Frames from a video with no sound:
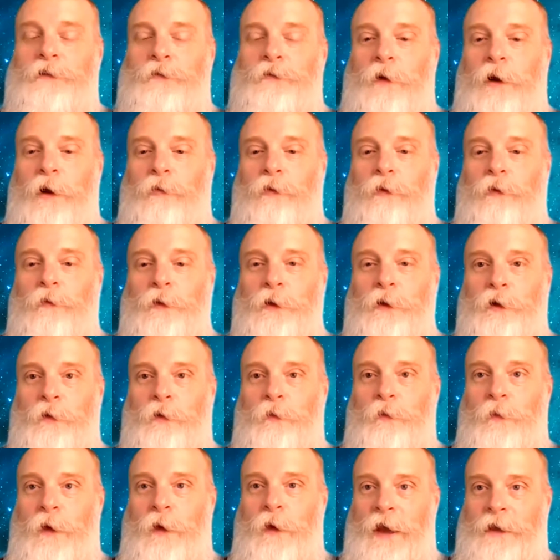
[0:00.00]
is probably your
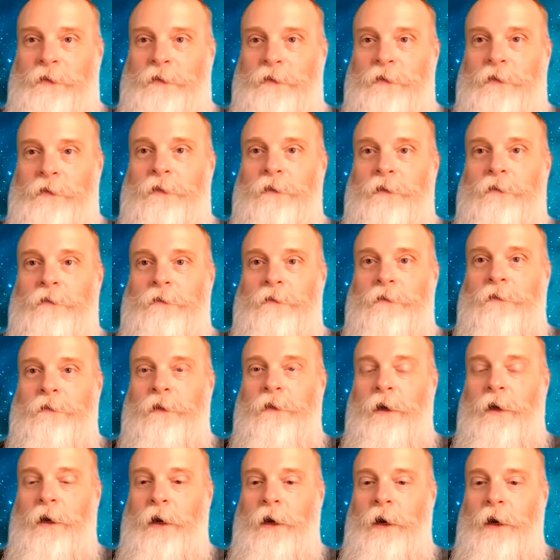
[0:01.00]
best
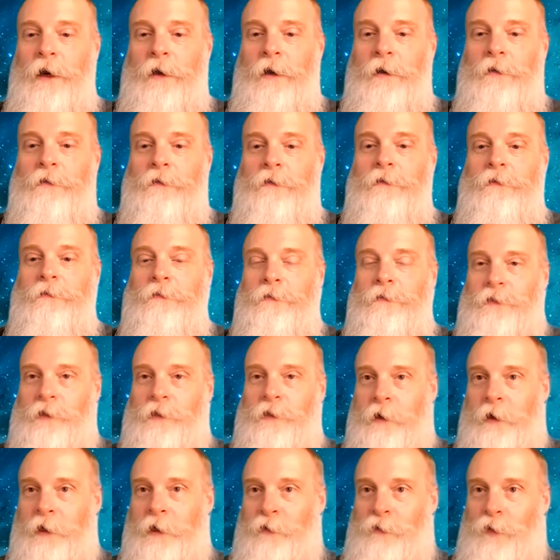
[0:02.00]

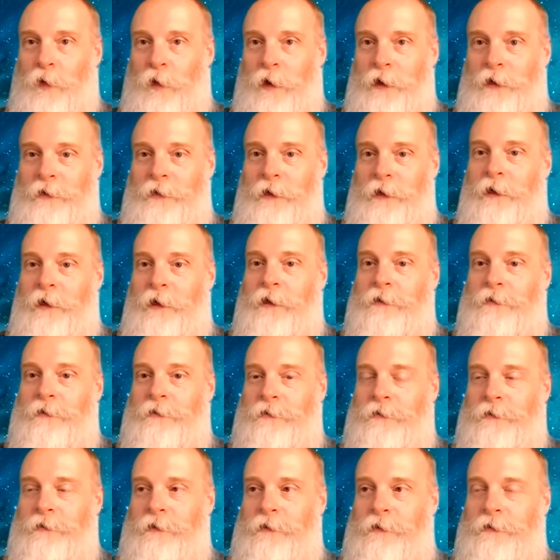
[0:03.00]
starting point there,
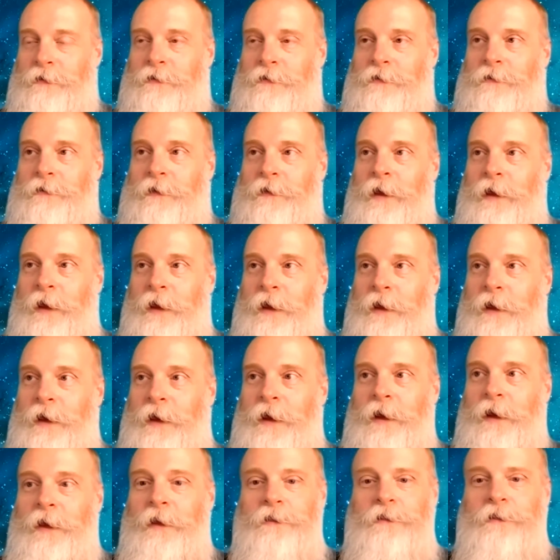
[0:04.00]
because
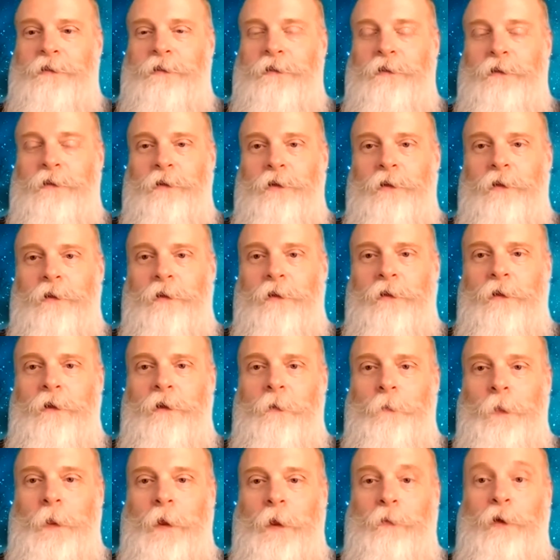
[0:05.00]
AI is still,
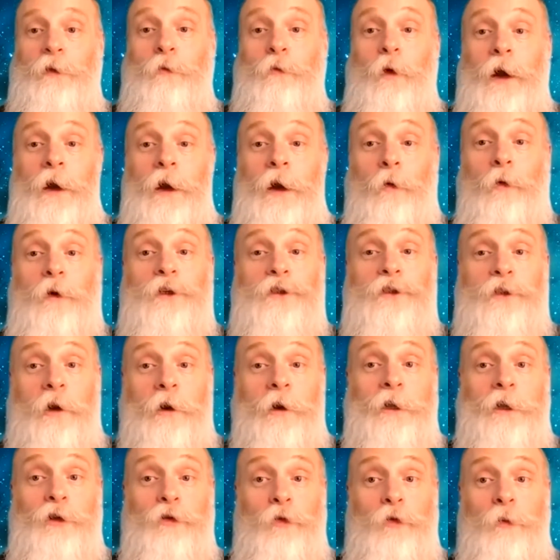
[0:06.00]
I mean, while we're
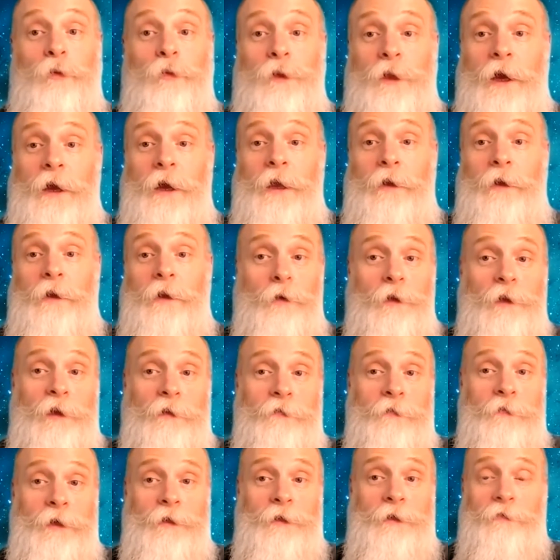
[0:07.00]
starting to apply it really
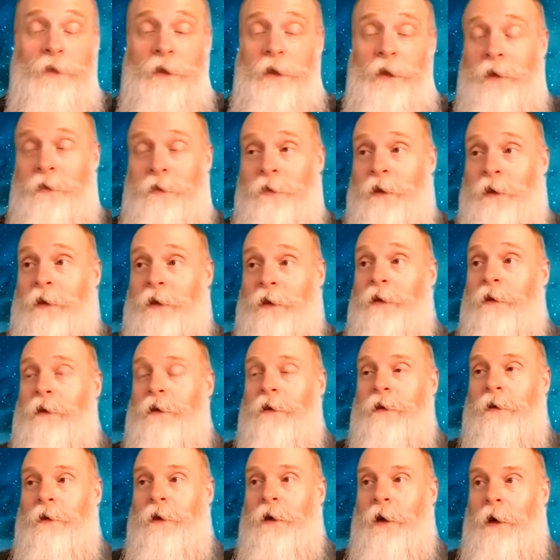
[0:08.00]
effectively, I think,
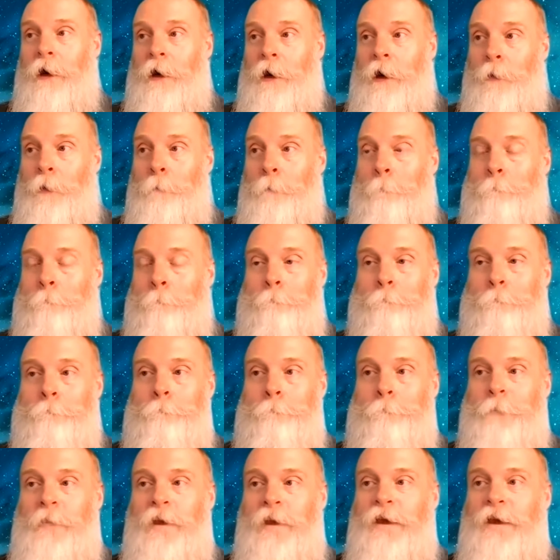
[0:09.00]

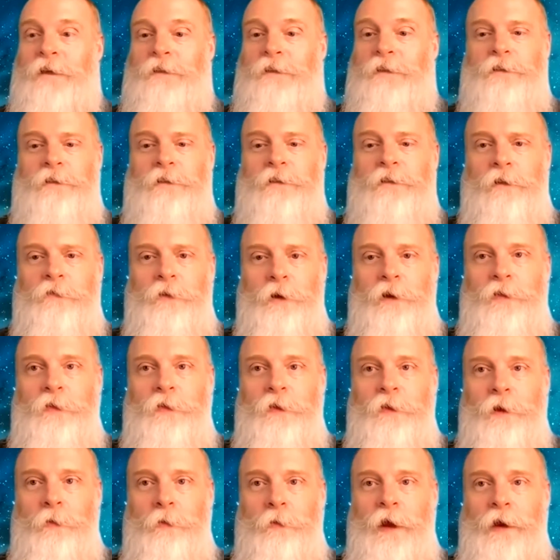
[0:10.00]
it's still a very
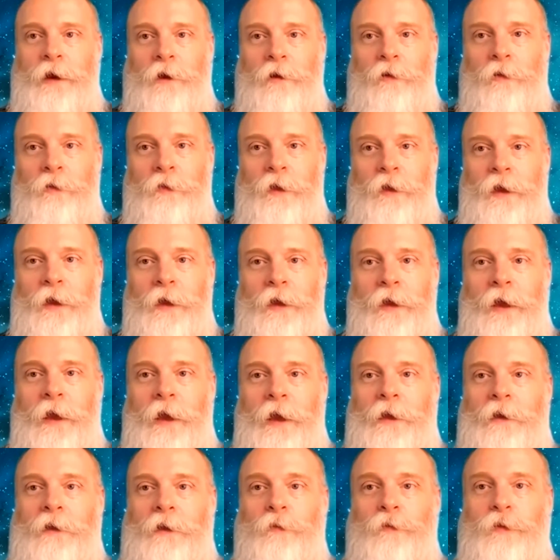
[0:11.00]
theoretical thing,
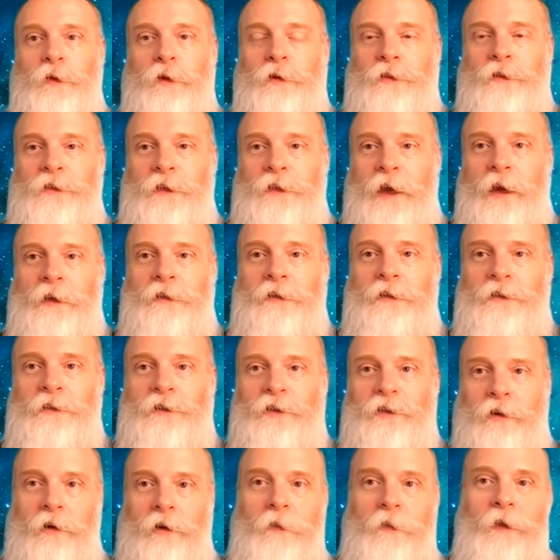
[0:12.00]
and computer
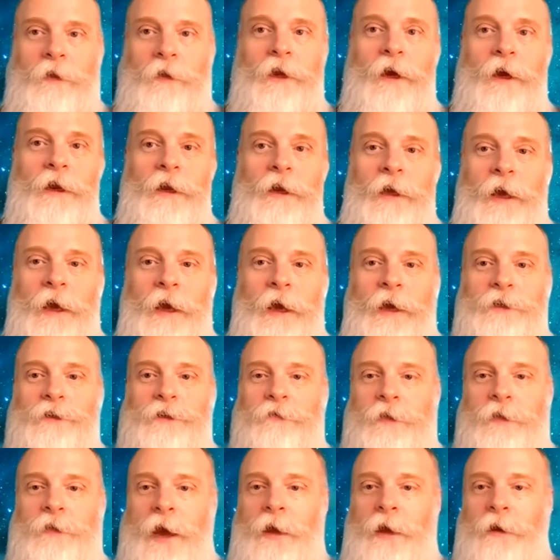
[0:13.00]
scientists are on the cutting edge
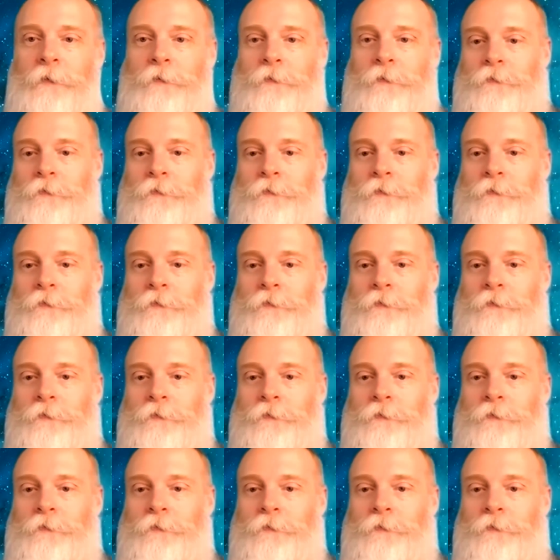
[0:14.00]
of that.